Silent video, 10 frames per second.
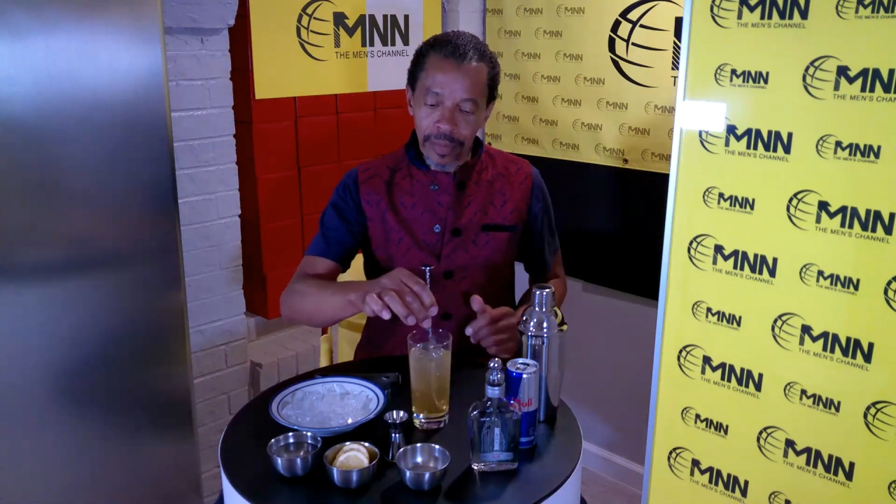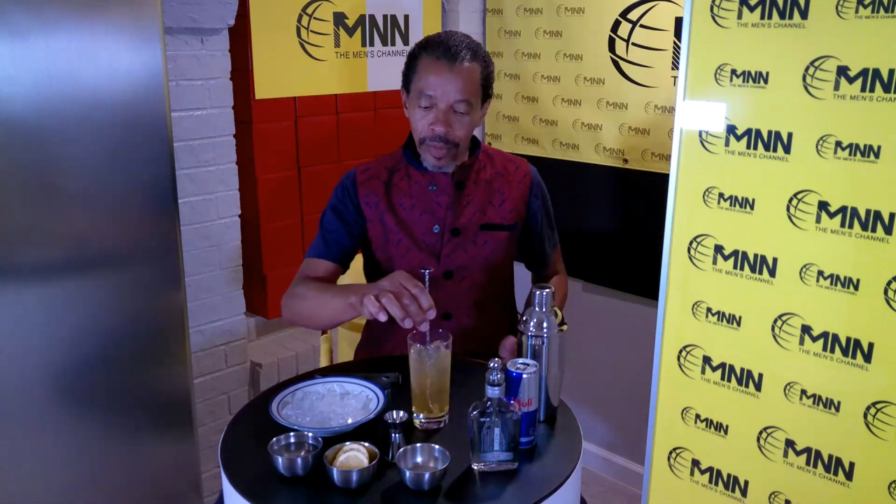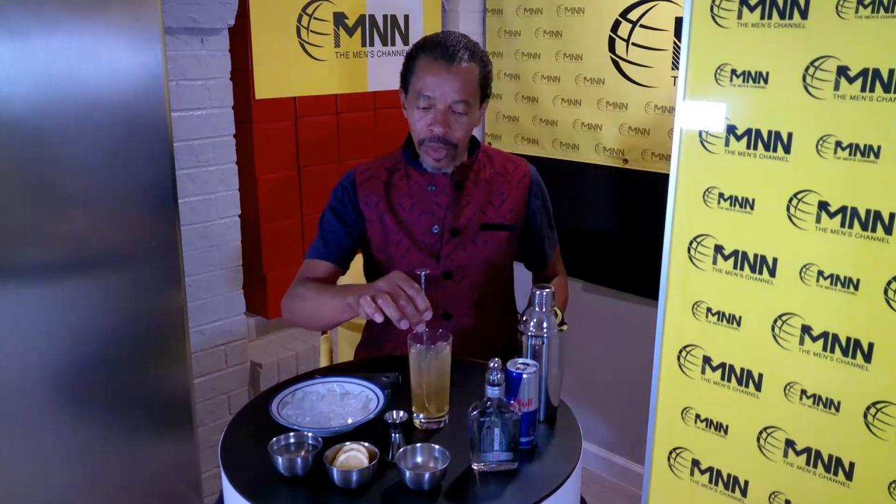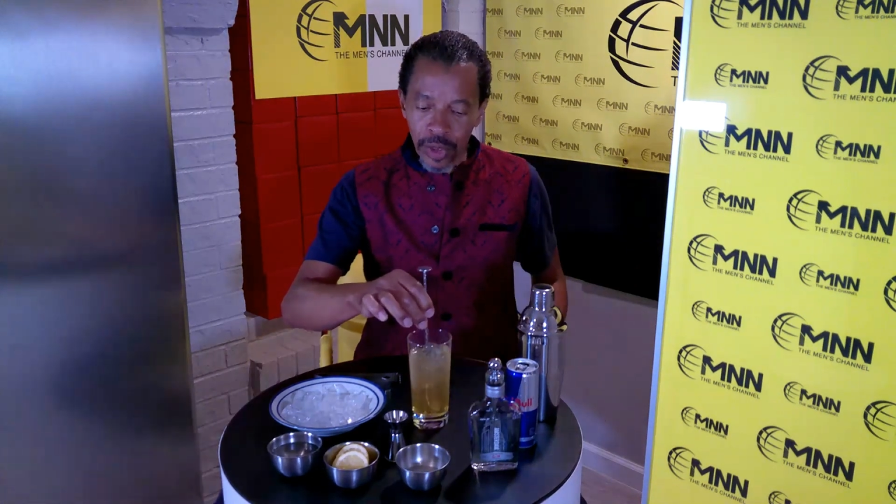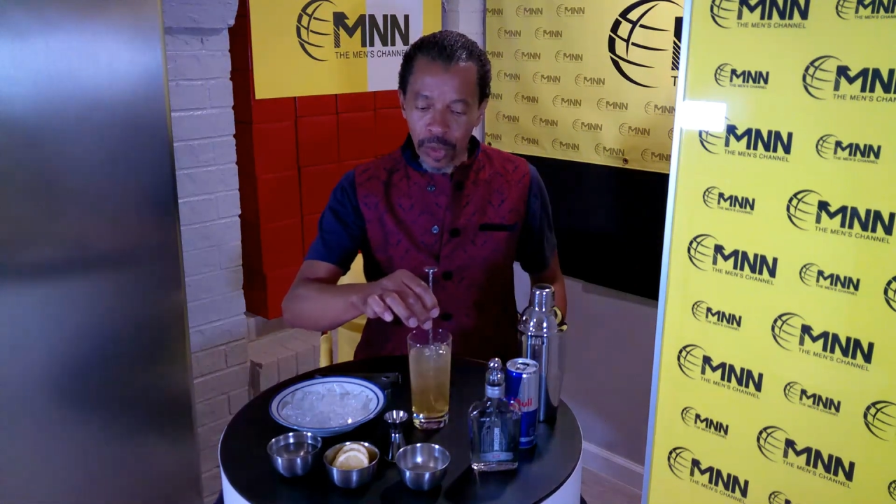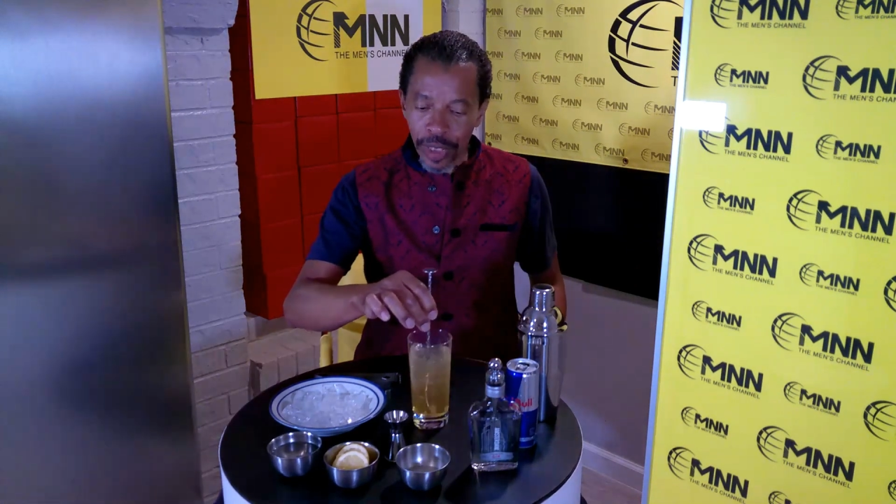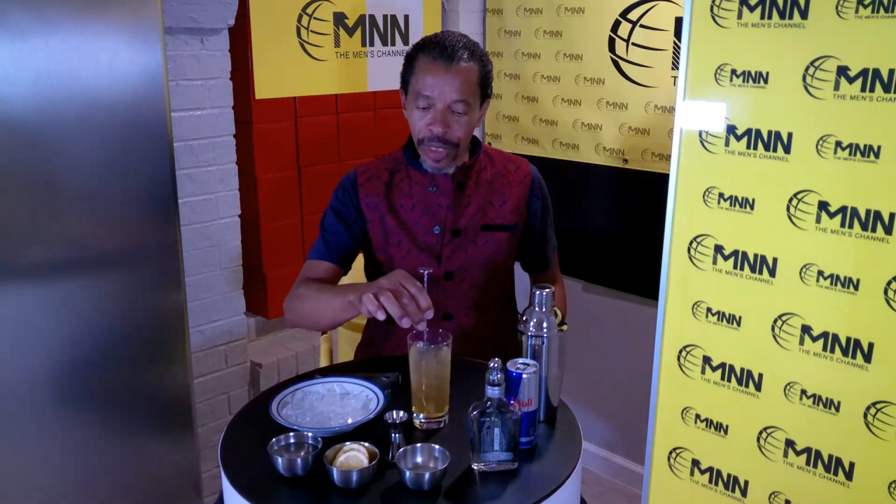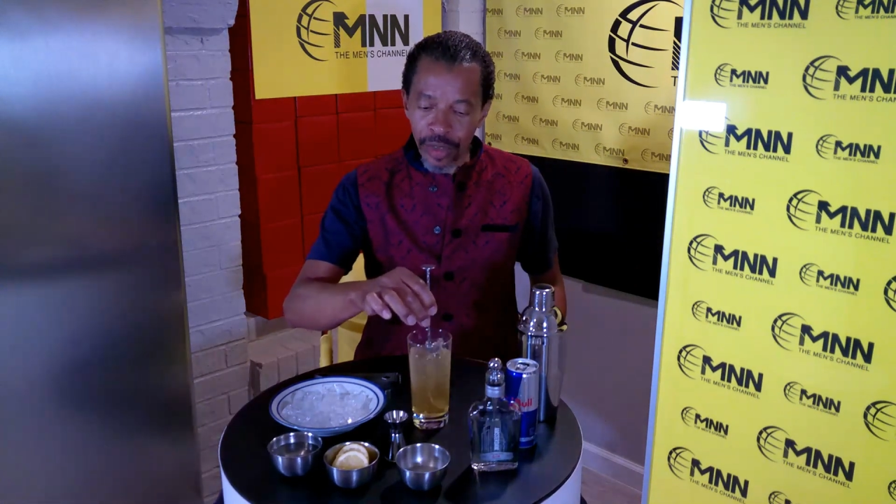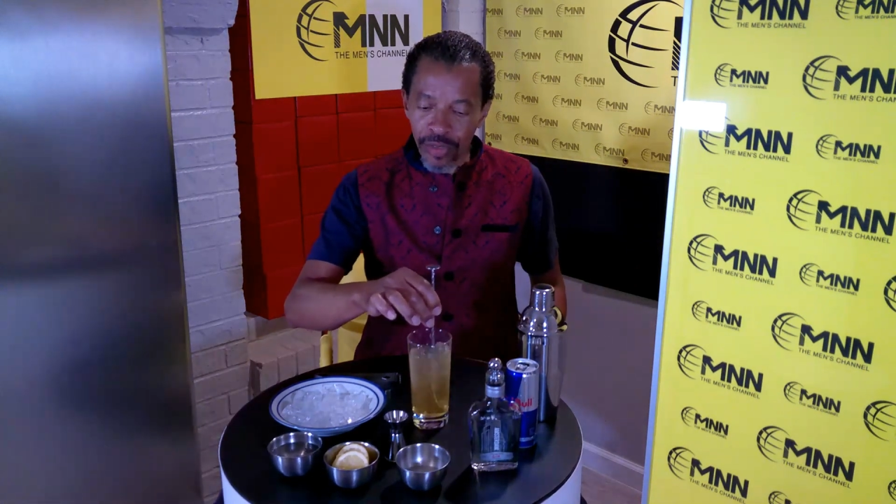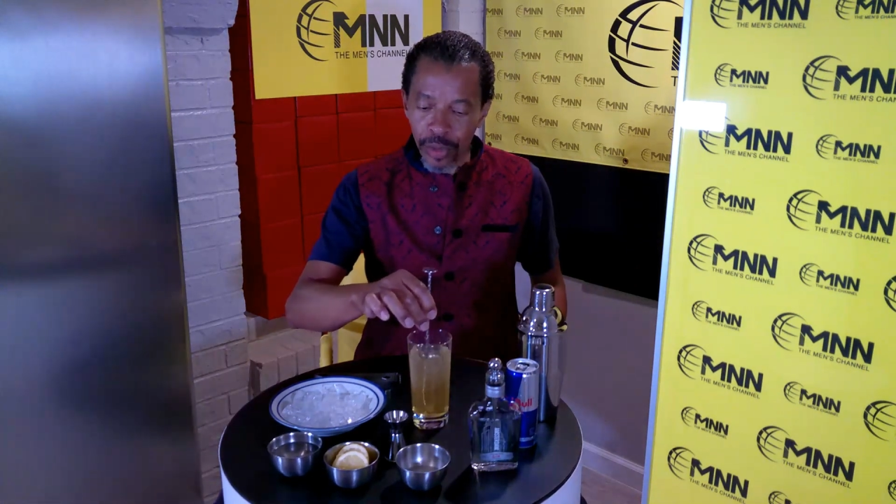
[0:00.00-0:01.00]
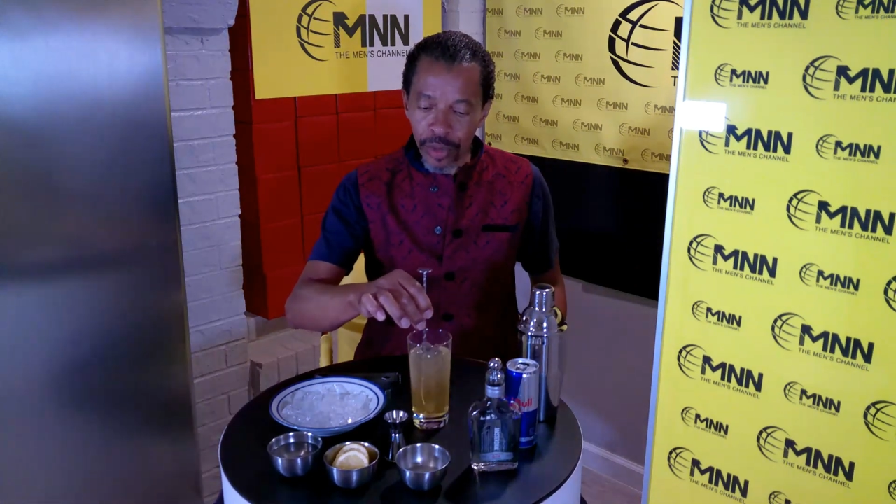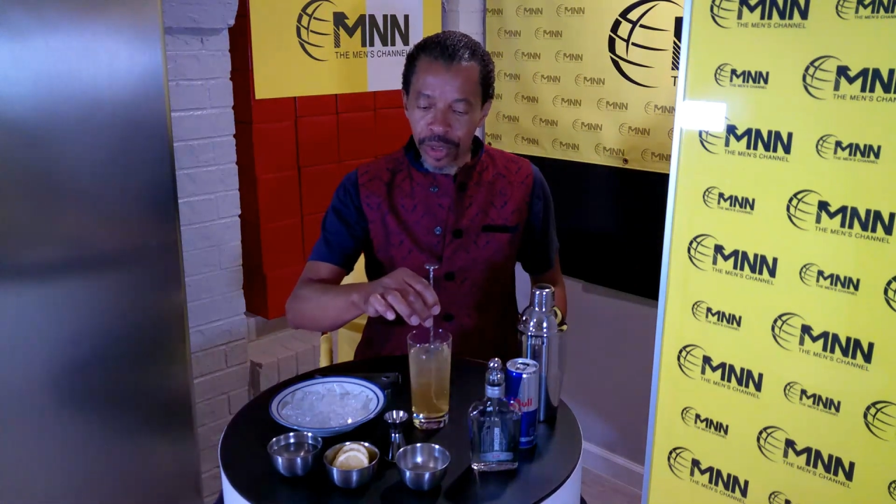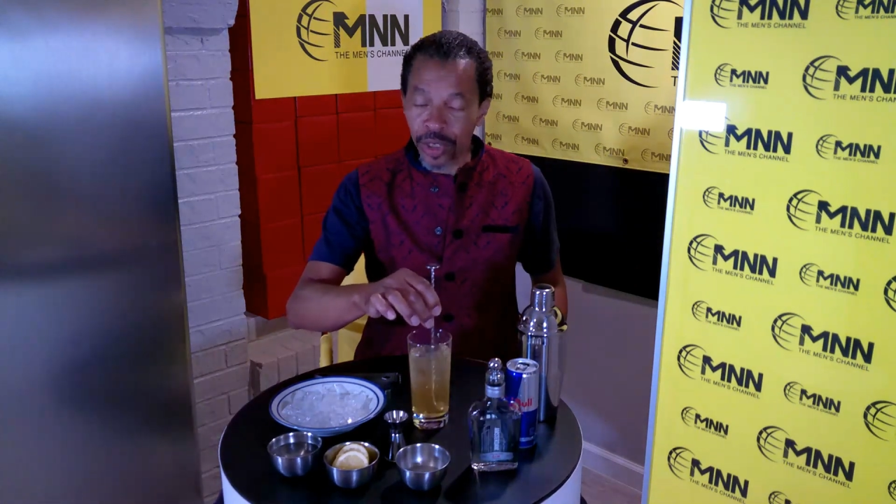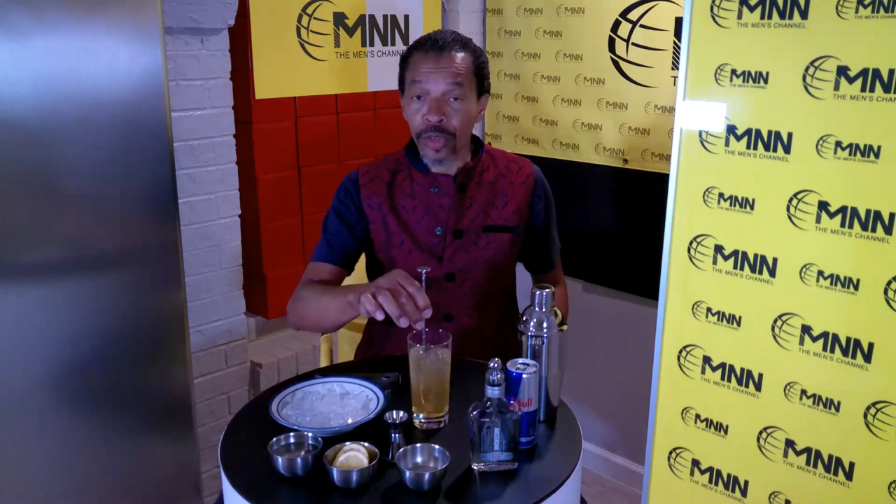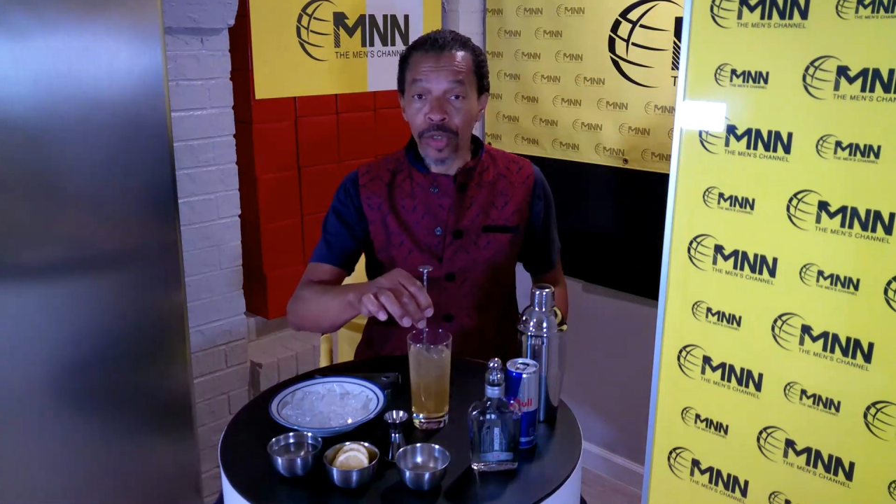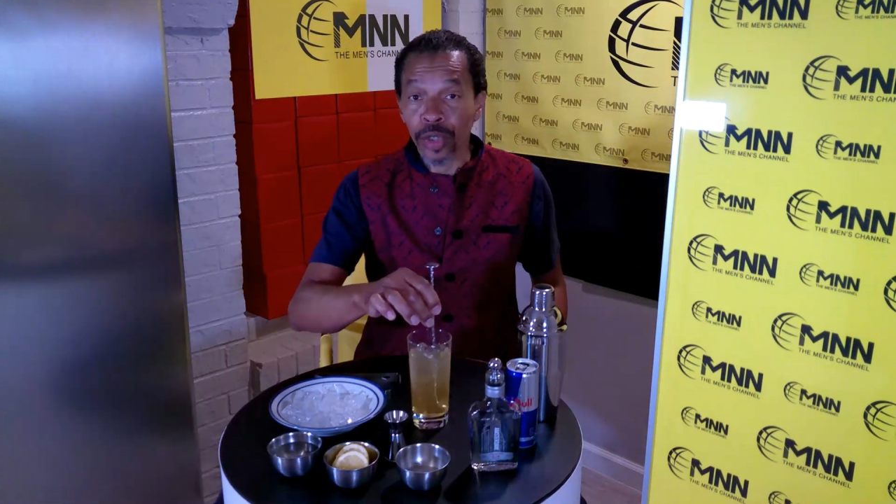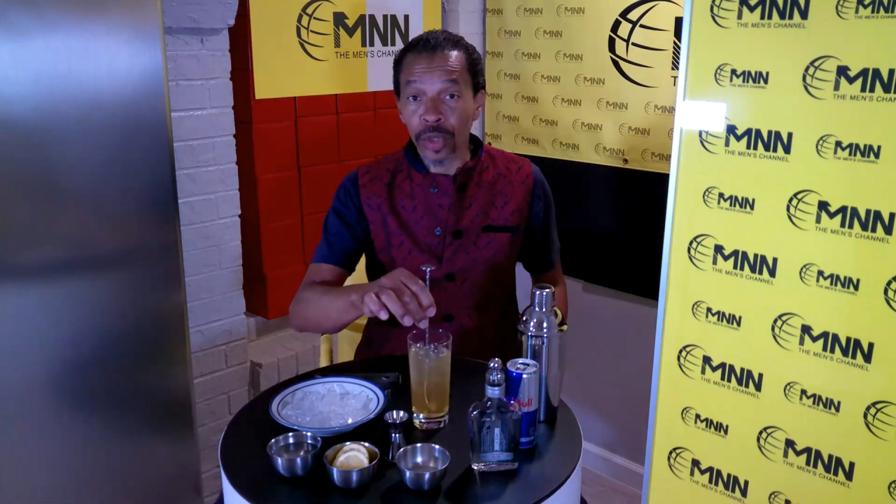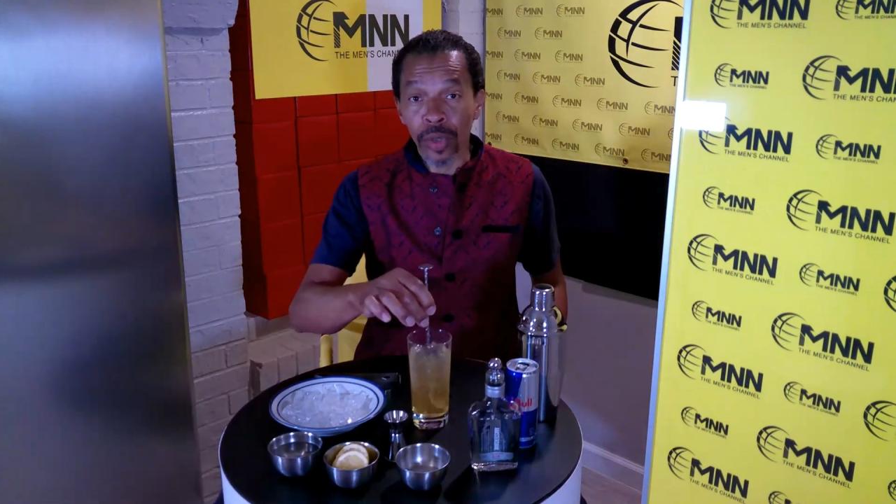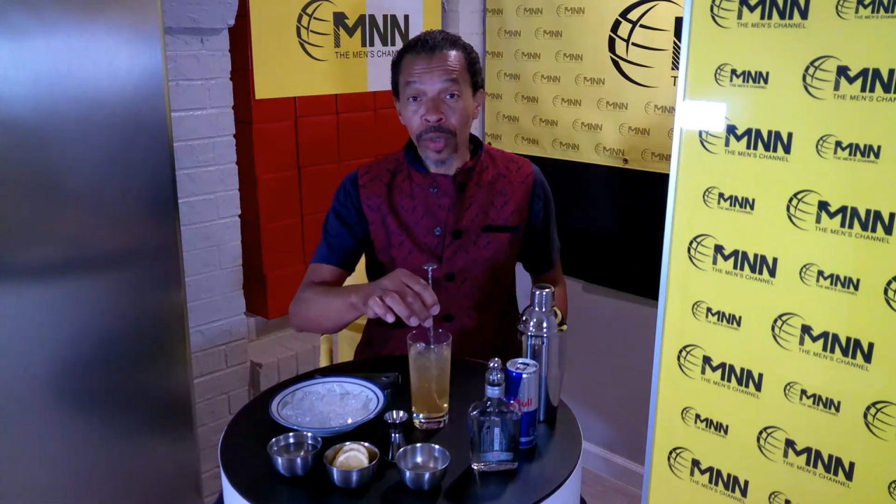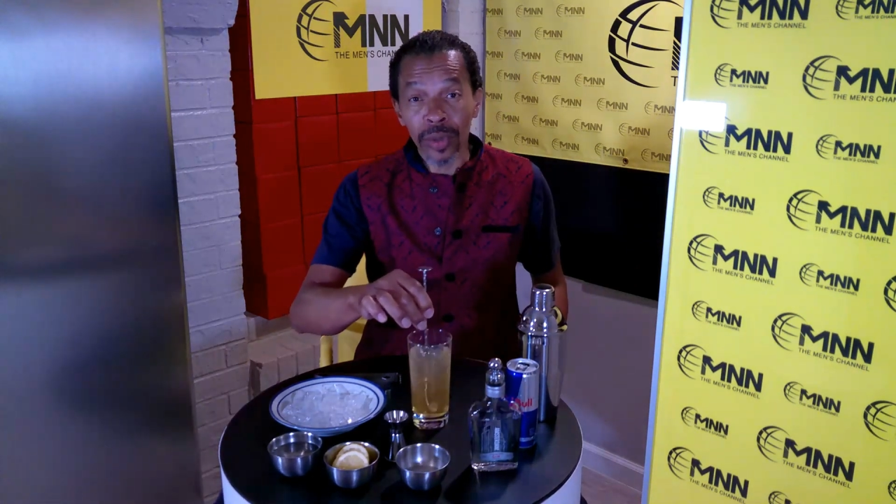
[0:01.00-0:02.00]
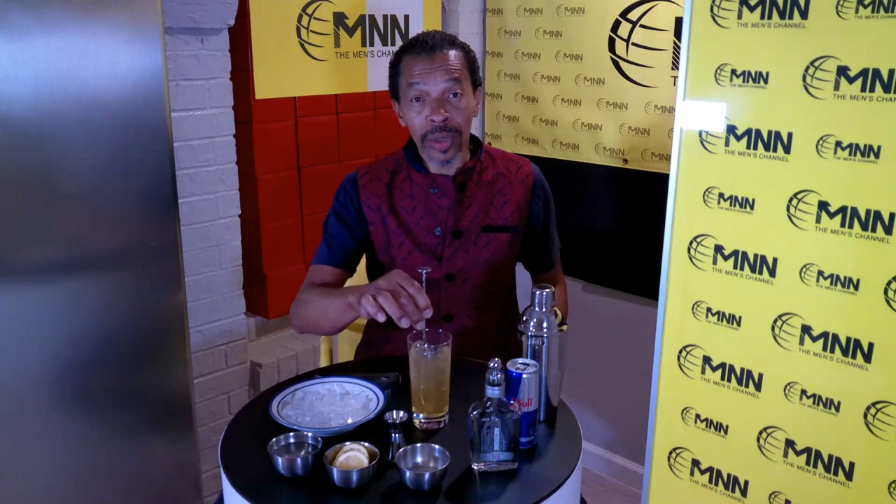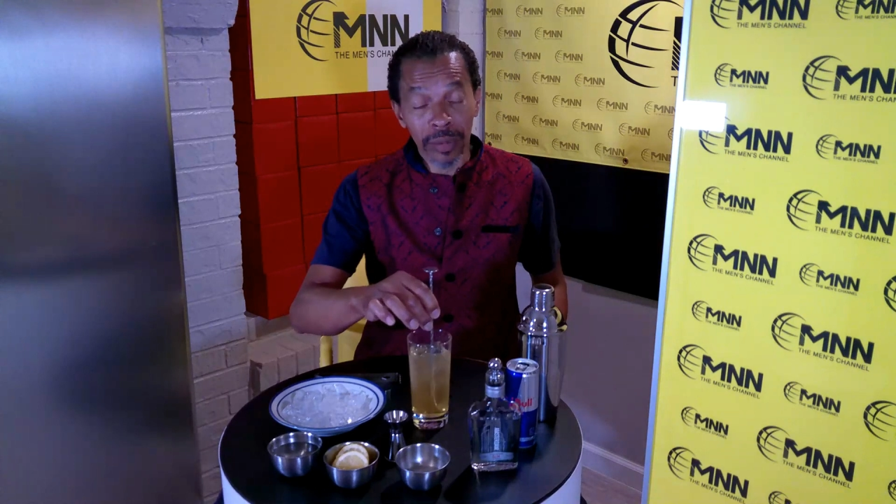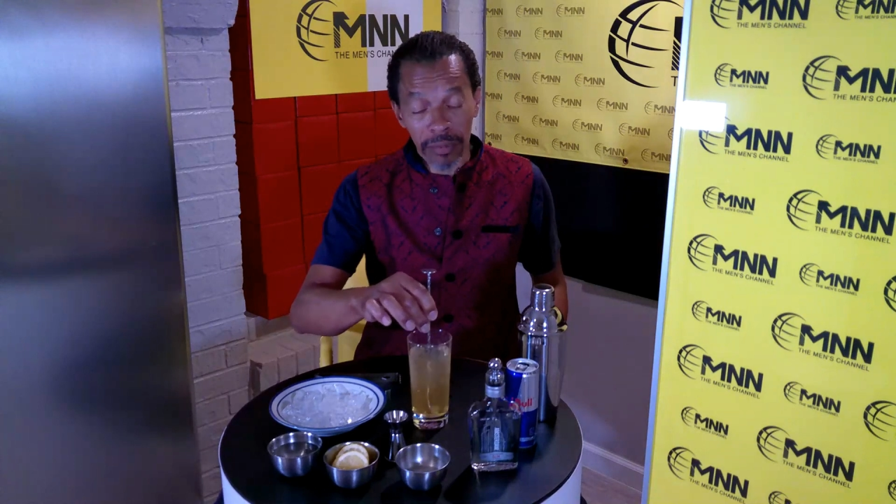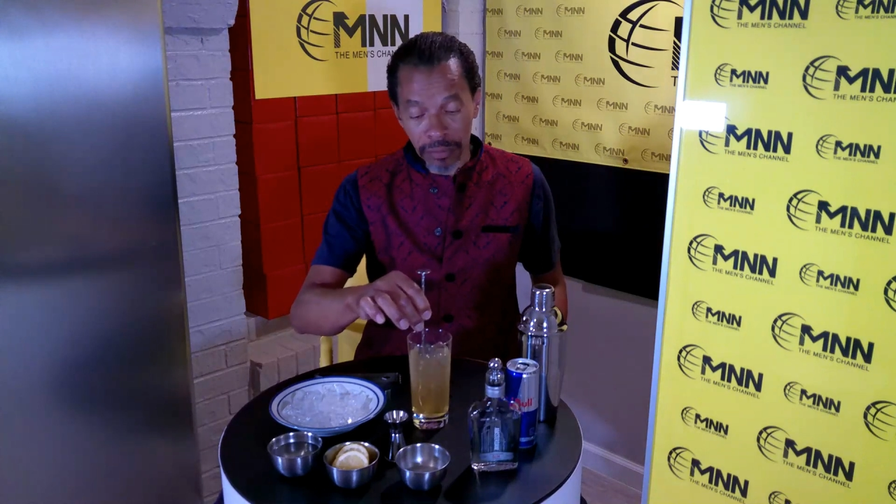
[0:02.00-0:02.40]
Just go ahead in a few concentric circles.